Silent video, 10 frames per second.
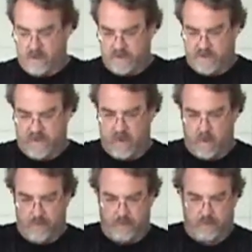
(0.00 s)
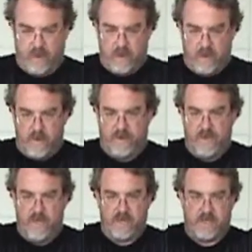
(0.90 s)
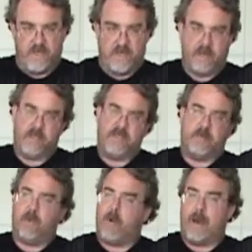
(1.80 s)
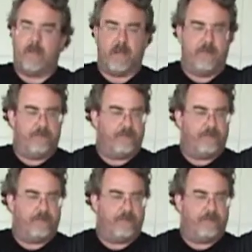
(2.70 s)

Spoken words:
So this is a parabola.